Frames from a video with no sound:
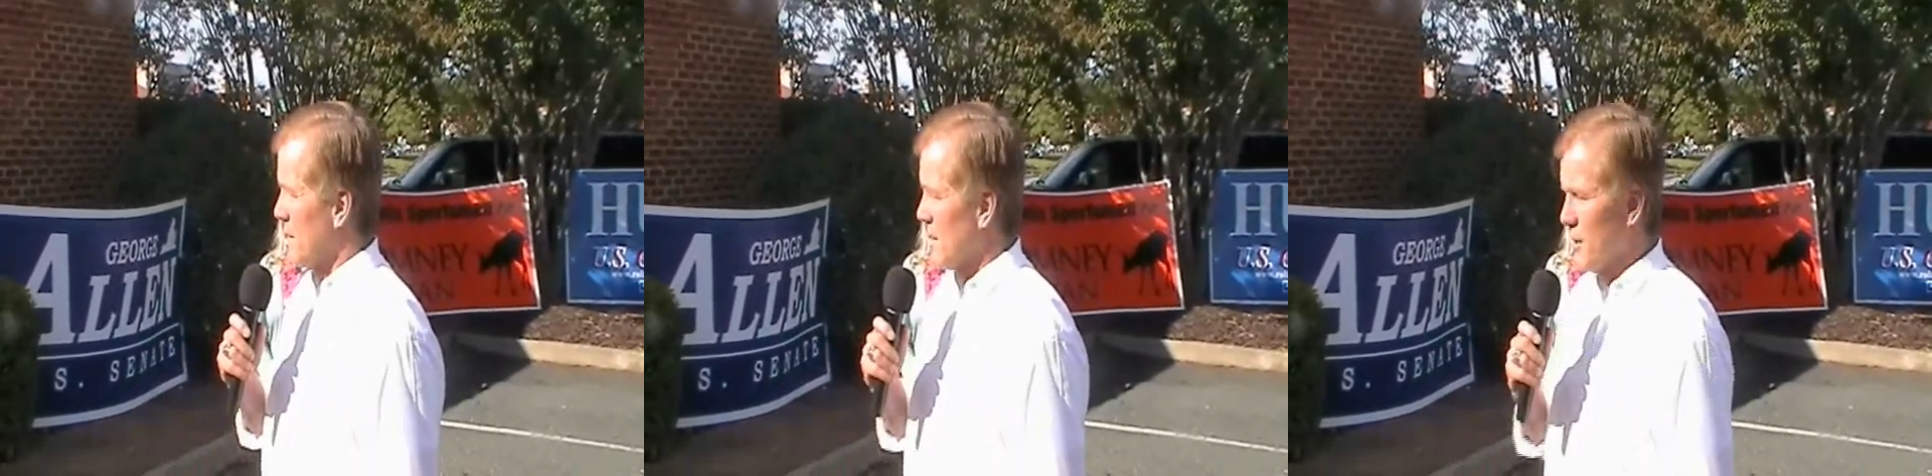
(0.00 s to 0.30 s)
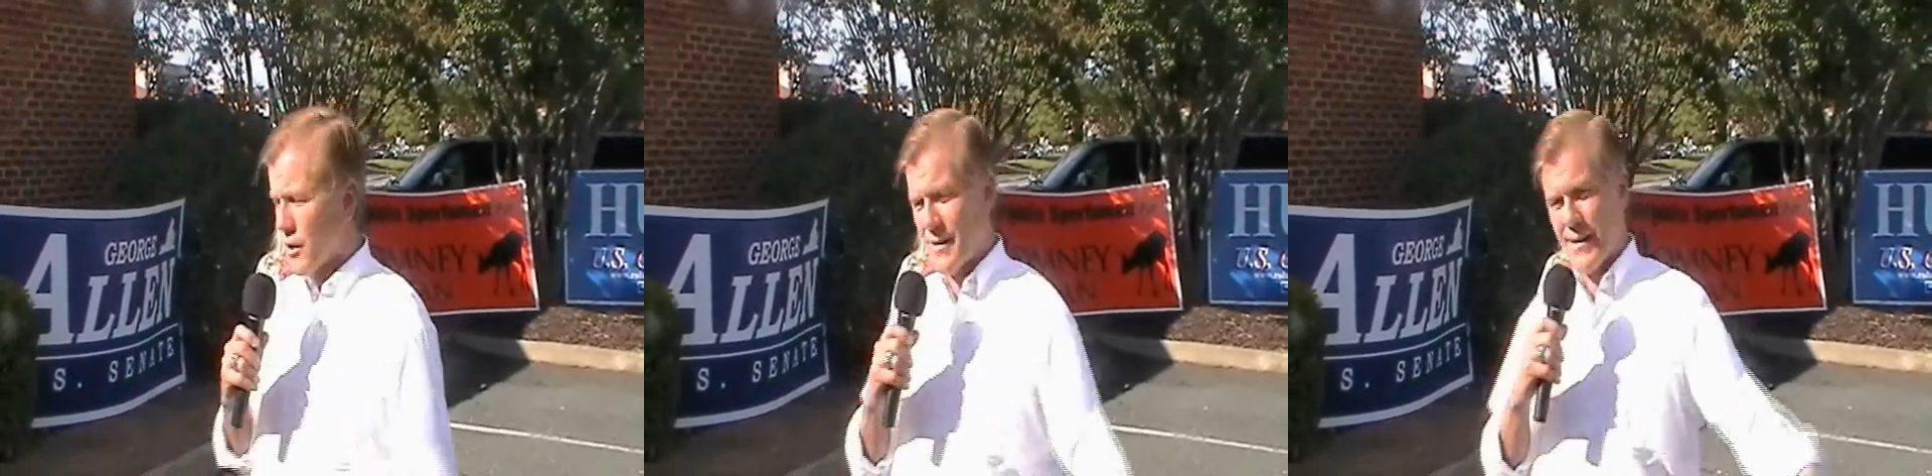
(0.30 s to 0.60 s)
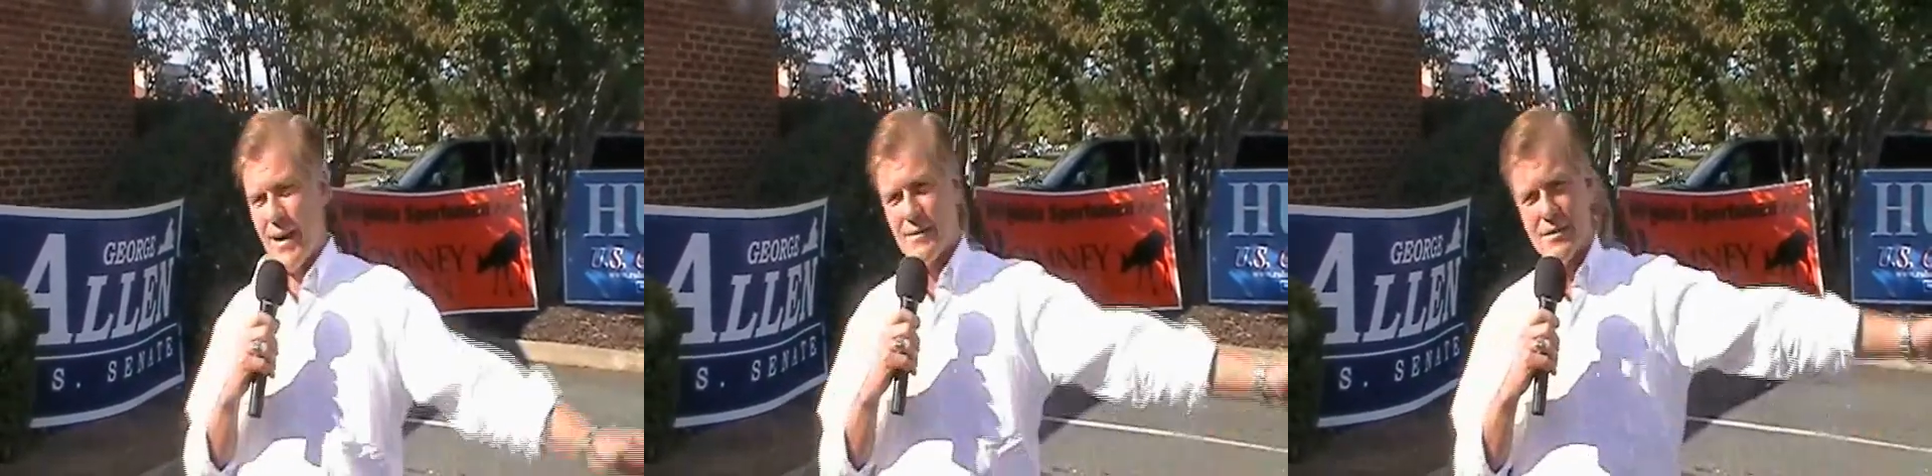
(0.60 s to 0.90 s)
You look at
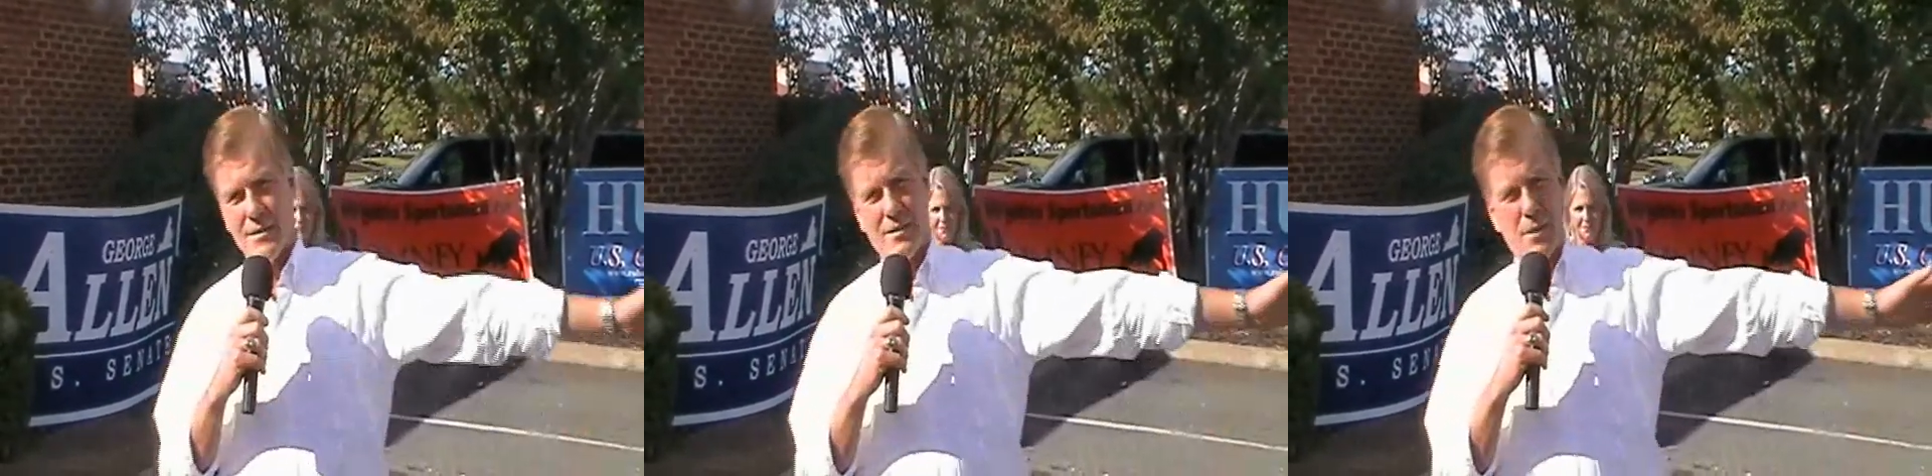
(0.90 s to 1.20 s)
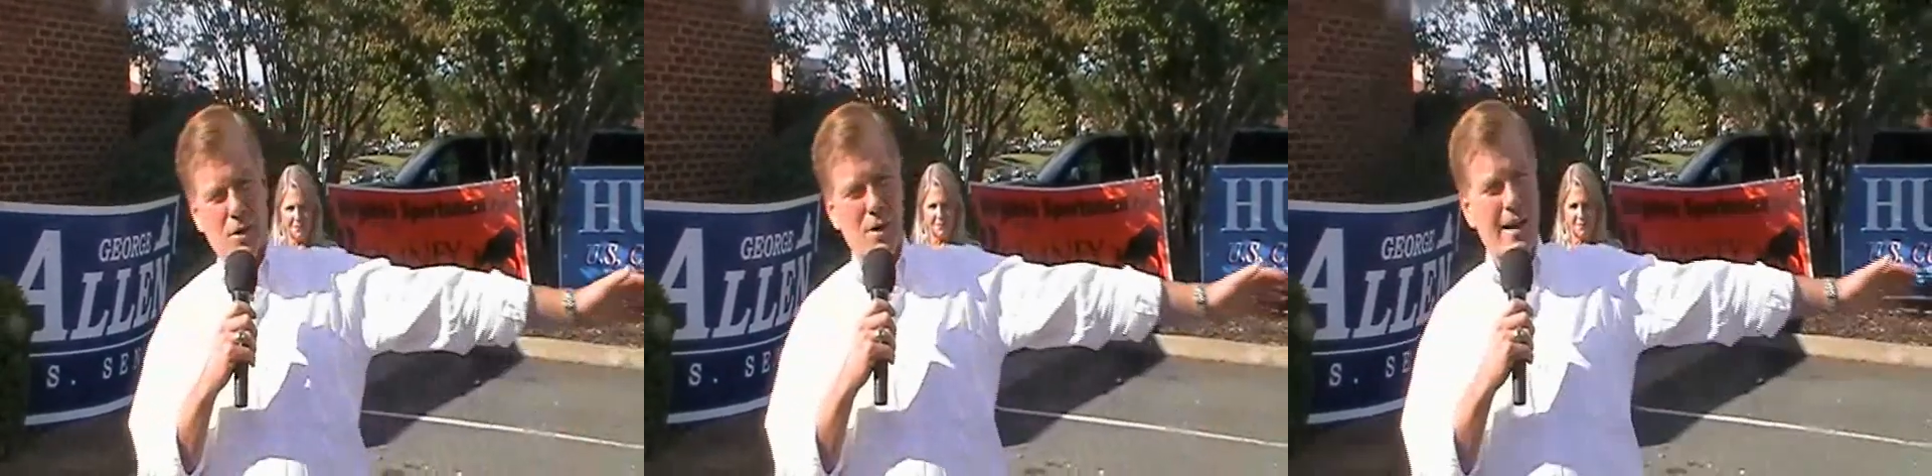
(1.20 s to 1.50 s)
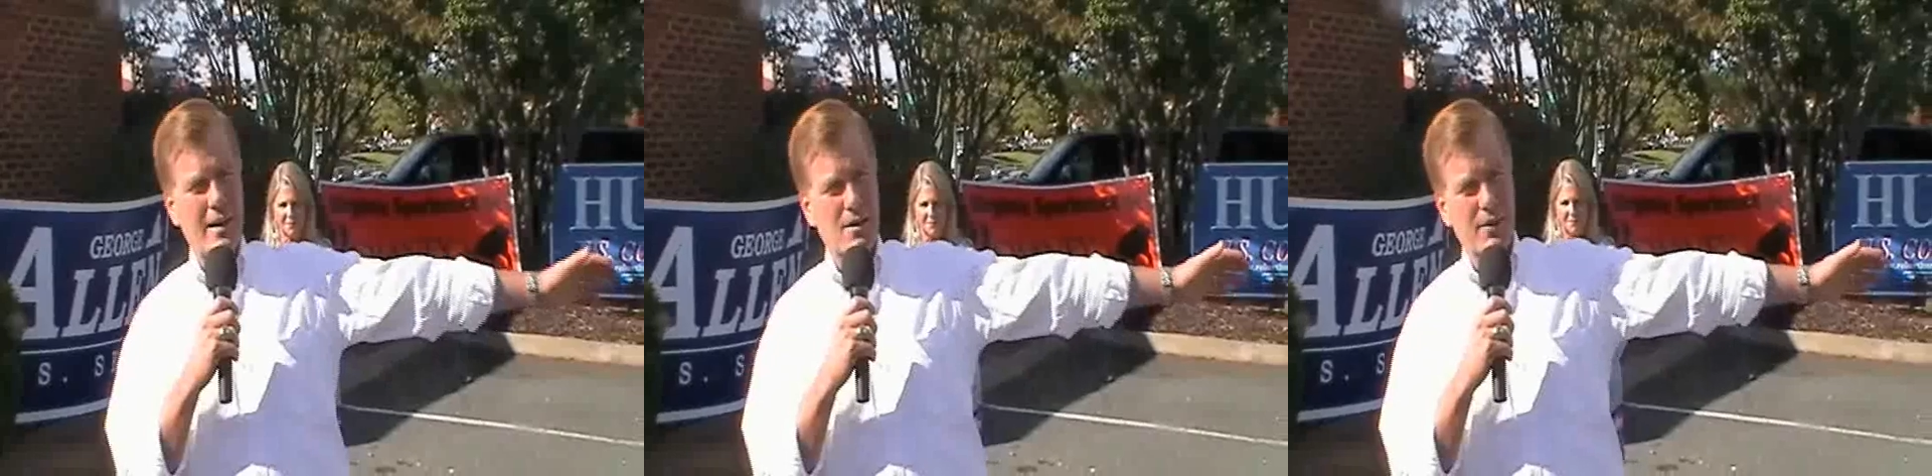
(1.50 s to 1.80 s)
that
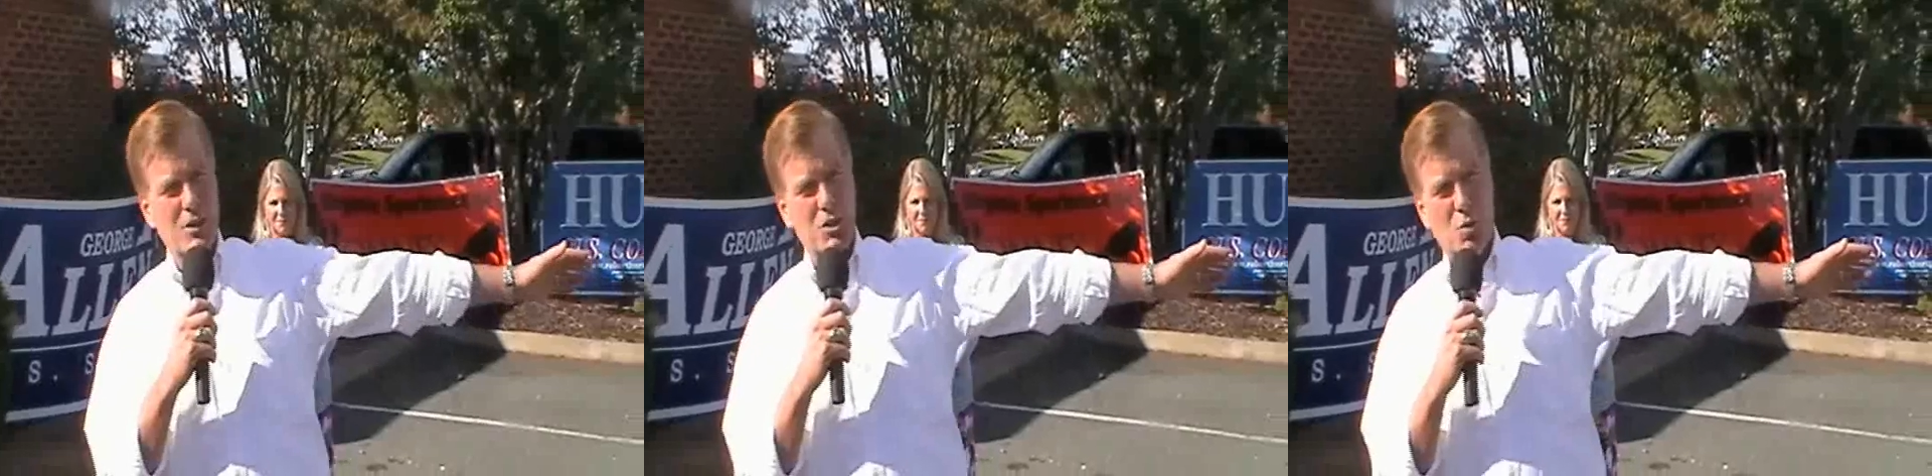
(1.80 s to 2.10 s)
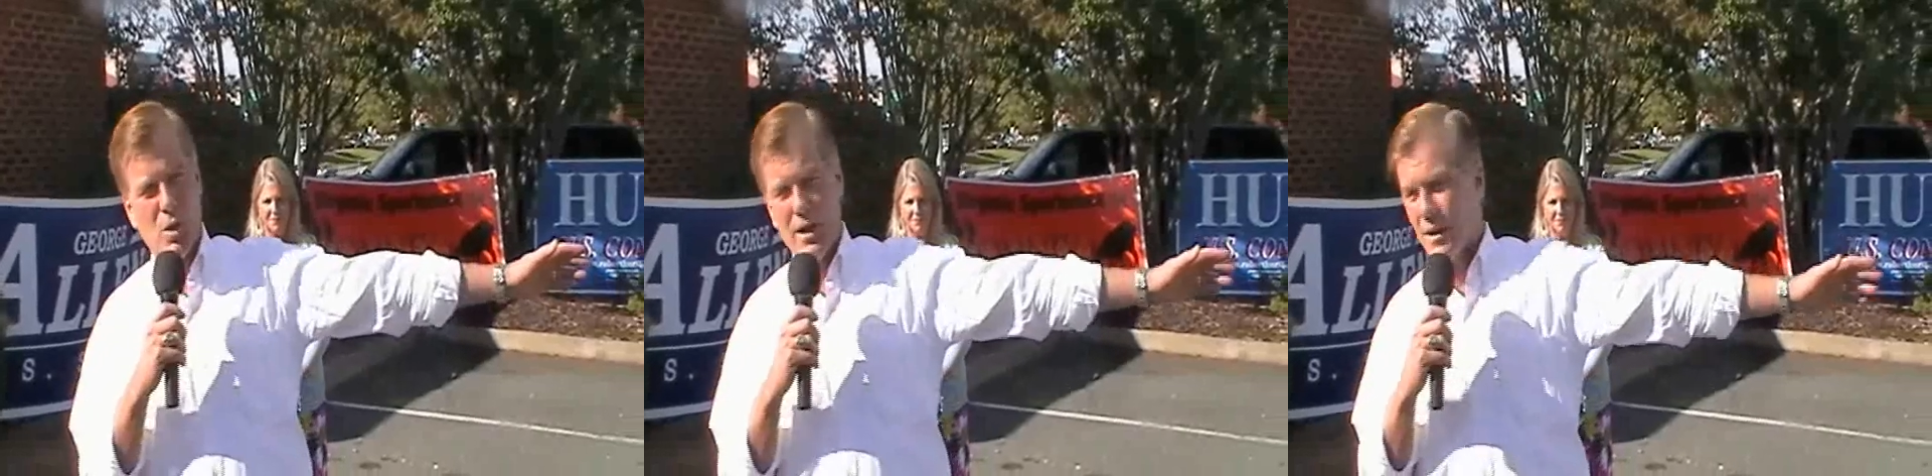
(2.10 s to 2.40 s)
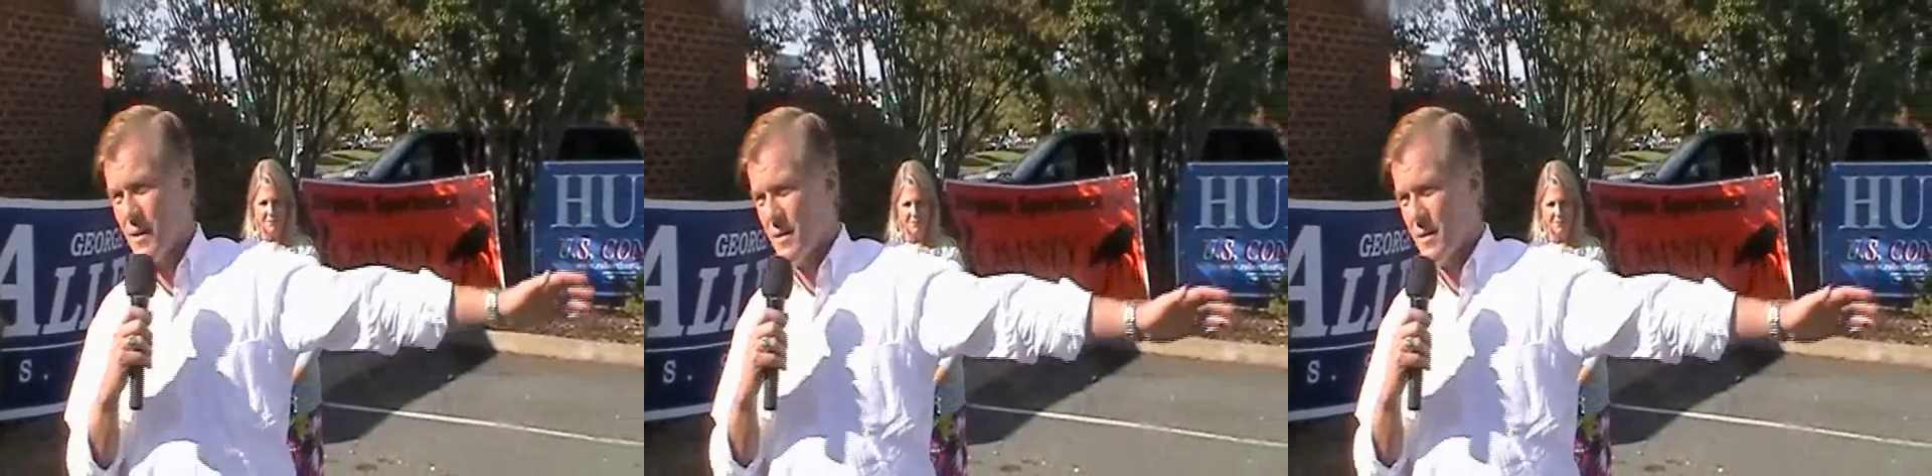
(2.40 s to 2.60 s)
Democratic Convention week,